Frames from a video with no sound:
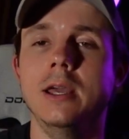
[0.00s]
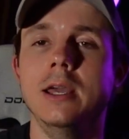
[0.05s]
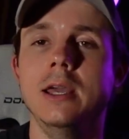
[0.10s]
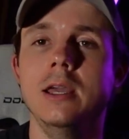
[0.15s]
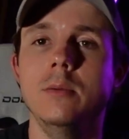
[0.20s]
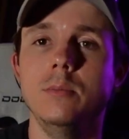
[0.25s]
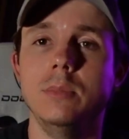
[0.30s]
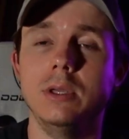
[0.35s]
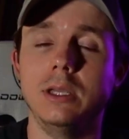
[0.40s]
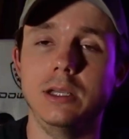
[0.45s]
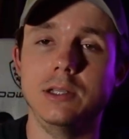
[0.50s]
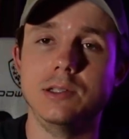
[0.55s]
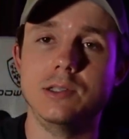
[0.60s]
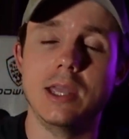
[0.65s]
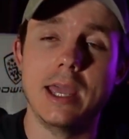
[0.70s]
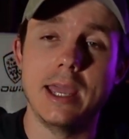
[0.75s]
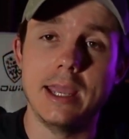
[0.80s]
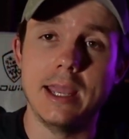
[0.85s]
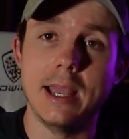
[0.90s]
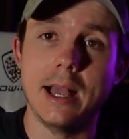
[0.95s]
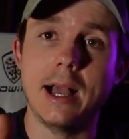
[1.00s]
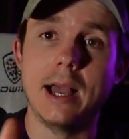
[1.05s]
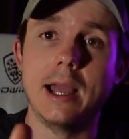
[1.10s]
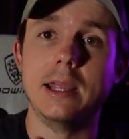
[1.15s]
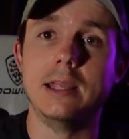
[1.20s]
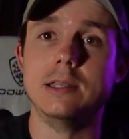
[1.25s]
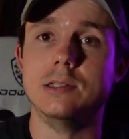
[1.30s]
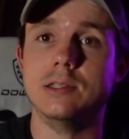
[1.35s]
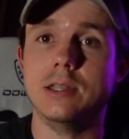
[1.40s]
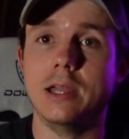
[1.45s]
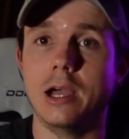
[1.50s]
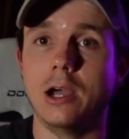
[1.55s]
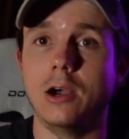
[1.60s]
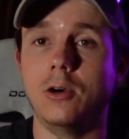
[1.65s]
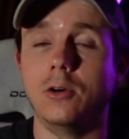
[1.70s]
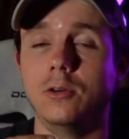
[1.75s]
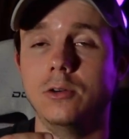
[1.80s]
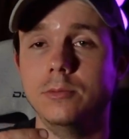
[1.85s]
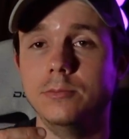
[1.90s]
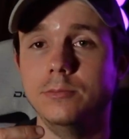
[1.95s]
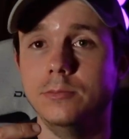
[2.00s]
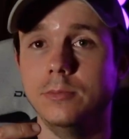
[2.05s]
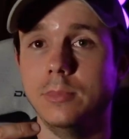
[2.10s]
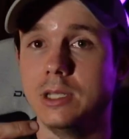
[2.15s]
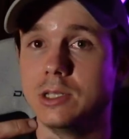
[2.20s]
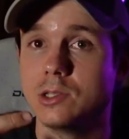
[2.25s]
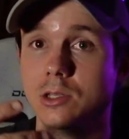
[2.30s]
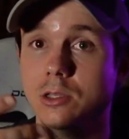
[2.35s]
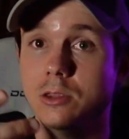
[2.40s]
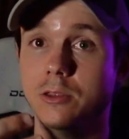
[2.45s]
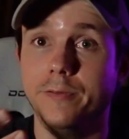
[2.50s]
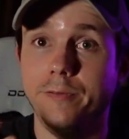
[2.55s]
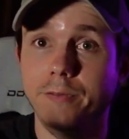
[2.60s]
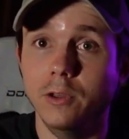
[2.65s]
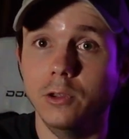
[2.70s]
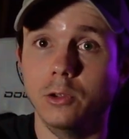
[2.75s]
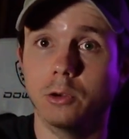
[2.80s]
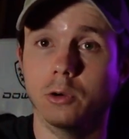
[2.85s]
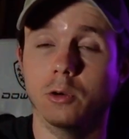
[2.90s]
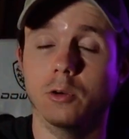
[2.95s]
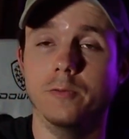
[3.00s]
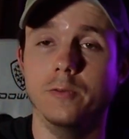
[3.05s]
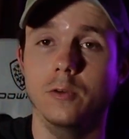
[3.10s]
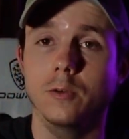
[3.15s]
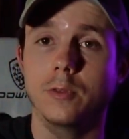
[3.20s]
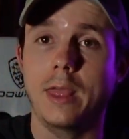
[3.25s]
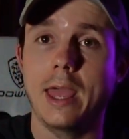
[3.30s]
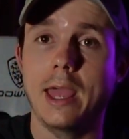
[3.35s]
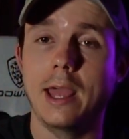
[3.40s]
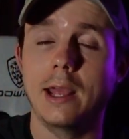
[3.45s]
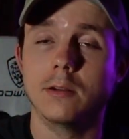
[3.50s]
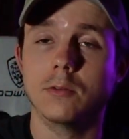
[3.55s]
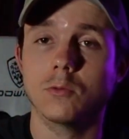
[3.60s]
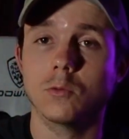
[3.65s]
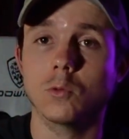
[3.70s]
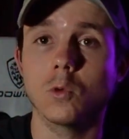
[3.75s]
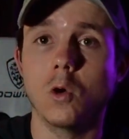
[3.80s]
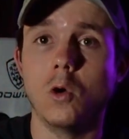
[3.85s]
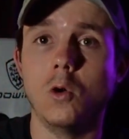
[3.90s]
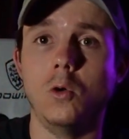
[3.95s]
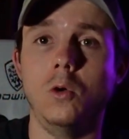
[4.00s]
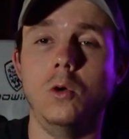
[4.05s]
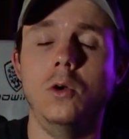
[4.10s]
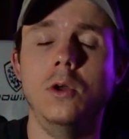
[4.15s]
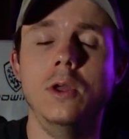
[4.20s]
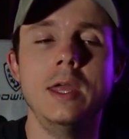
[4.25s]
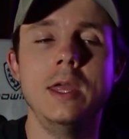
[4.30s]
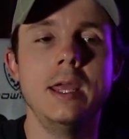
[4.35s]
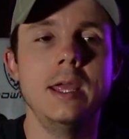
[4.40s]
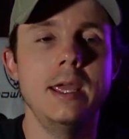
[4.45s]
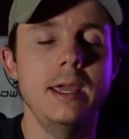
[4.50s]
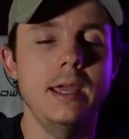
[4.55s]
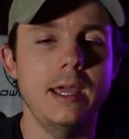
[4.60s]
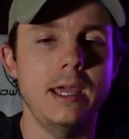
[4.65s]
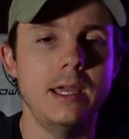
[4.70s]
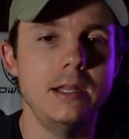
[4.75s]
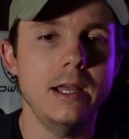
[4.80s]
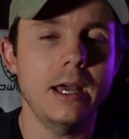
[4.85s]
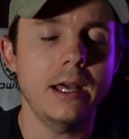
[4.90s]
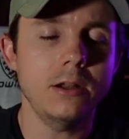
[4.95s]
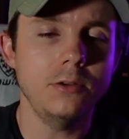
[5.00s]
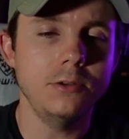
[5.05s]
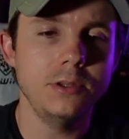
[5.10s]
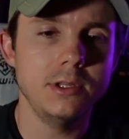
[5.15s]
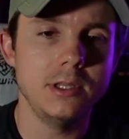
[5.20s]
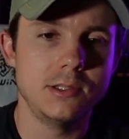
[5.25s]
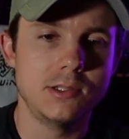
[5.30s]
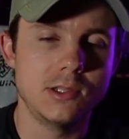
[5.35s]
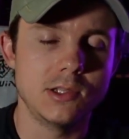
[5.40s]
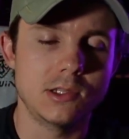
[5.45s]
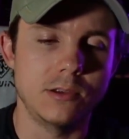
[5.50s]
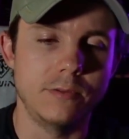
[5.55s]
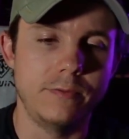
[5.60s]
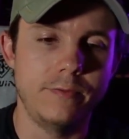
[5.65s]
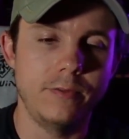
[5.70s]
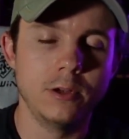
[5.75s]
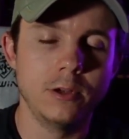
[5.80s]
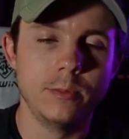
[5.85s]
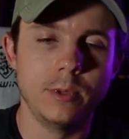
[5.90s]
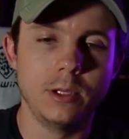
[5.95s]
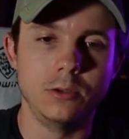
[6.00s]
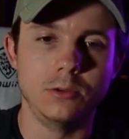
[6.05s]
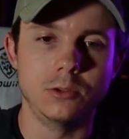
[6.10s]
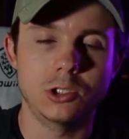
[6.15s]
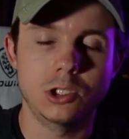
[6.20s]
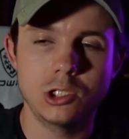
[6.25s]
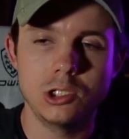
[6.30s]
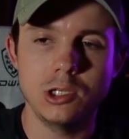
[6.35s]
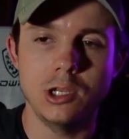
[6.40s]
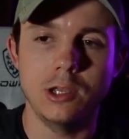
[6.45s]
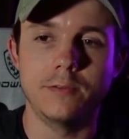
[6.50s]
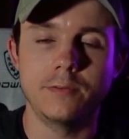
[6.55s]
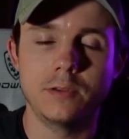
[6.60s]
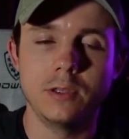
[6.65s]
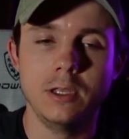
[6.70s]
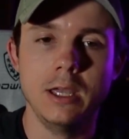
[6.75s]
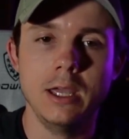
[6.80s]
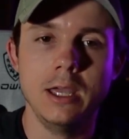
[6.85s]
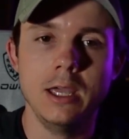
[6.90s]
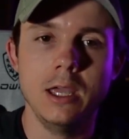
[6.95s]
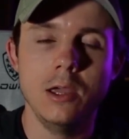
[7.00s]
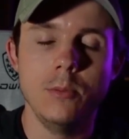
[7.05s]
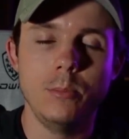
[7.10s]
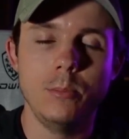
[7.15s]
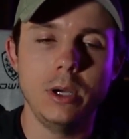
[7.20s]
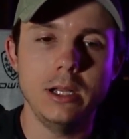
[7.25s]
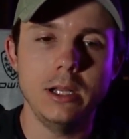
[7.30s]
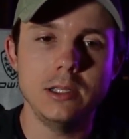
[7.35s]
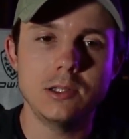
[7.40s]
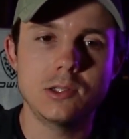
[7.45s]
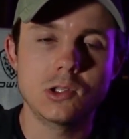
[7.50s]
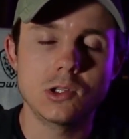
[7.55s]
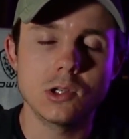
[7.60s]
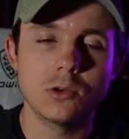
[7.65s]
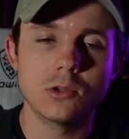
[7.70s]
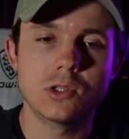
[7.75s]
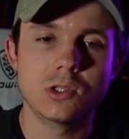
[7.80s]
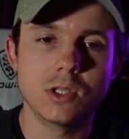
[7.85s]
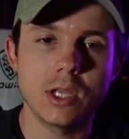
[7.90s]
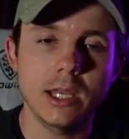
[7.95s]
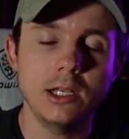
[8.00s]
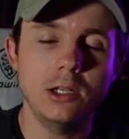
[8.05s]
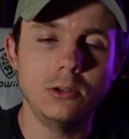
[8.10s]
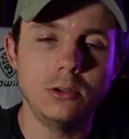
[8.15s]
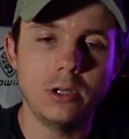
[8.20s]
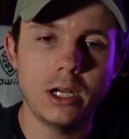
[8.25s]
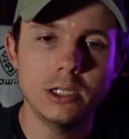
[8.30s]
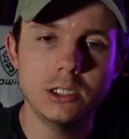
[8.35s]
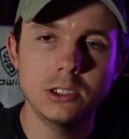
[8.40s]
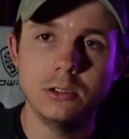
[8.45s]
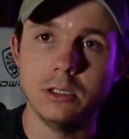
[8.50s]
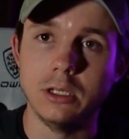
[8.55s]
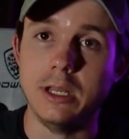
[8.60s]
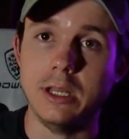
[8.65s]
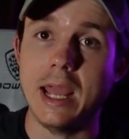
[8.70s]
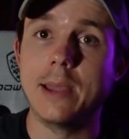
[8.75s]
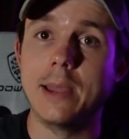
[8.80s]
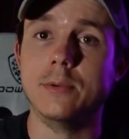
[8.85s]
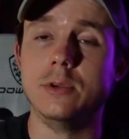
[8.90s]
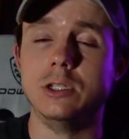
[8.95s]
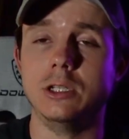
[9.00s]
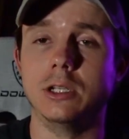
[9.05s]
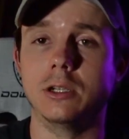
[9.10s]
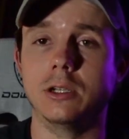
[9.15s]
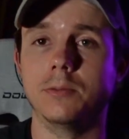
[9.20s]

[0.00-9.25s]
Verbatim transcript: because AI is now basically the filler for that role. And not only is this a fundamental shift, but it's so psychologically damaging